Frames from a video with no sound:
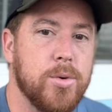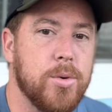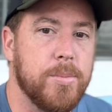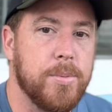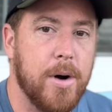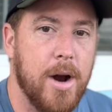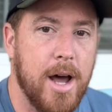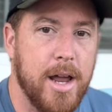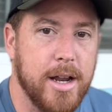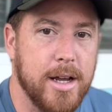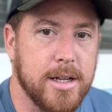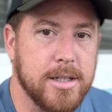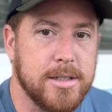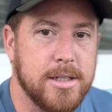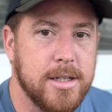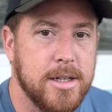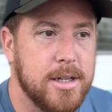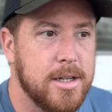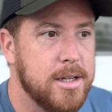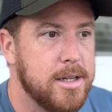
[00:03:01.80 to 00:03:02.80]
product,
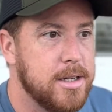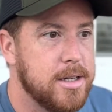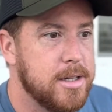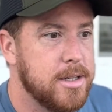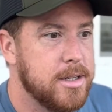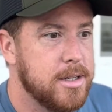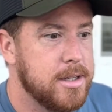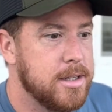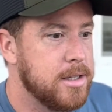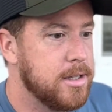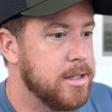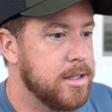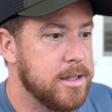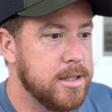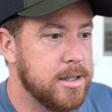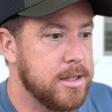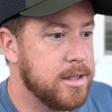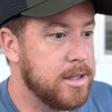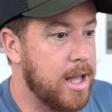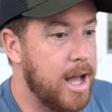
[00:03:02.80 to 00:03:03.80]

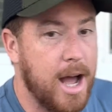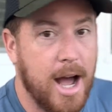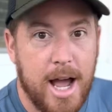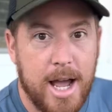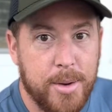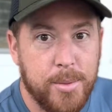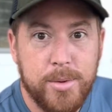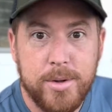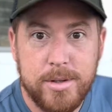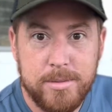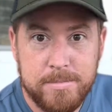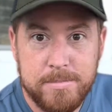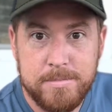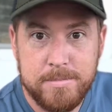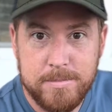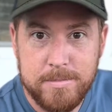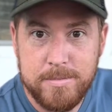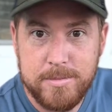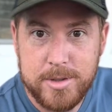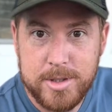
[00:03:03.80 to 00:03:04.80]
I would
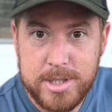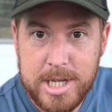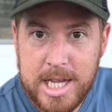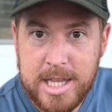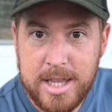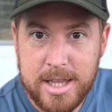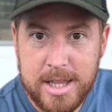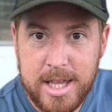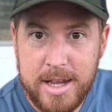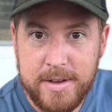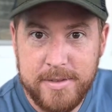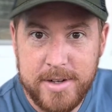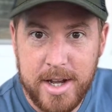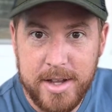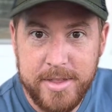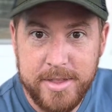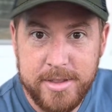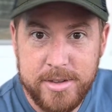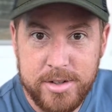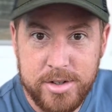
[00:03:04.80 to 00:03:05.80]
say that they've
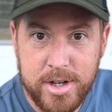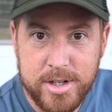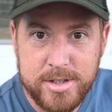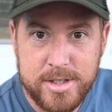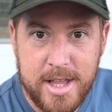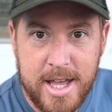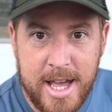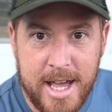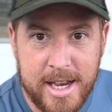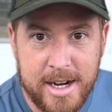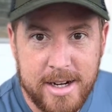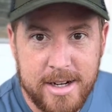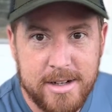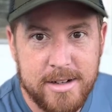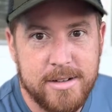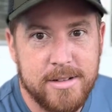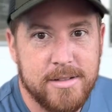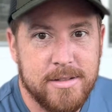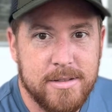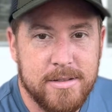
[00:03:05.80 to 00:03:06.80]
done just that.
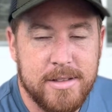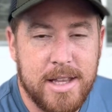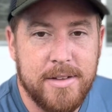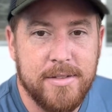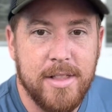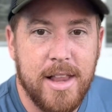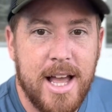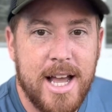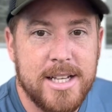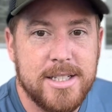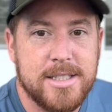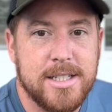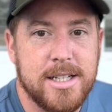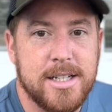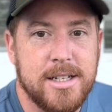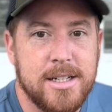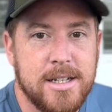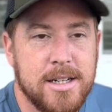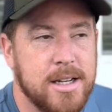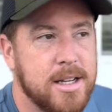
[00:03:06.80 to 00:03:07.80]
They've
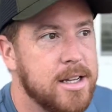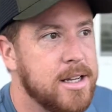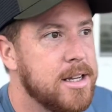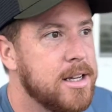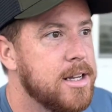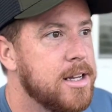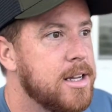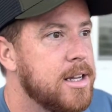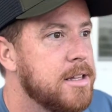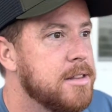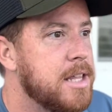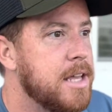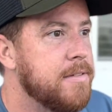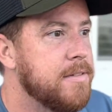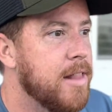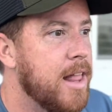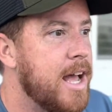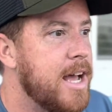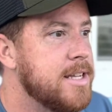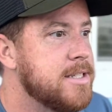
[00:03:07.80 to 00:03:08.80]
lasted
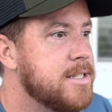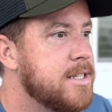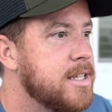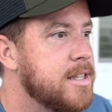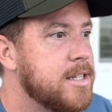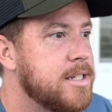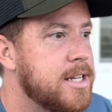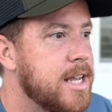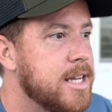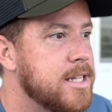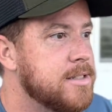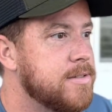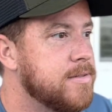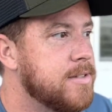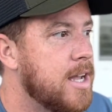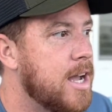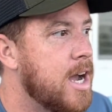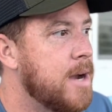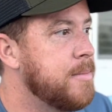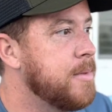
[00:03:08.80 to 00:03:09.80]
the test of
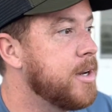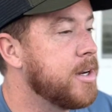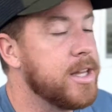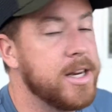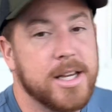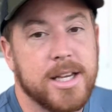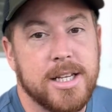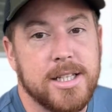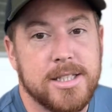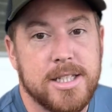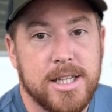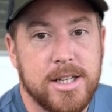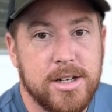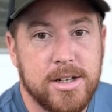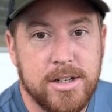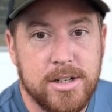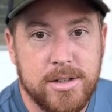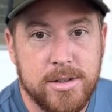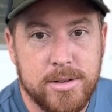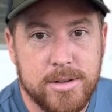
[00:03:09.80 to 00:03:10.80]
time. They're going to continue
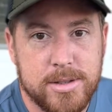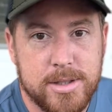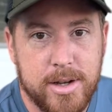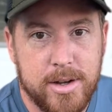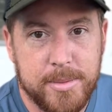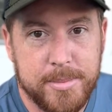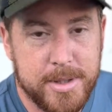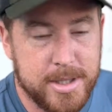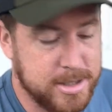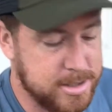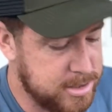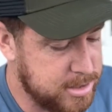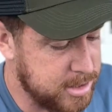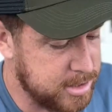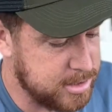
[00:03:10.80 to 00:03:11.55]
to do so. I mean, it's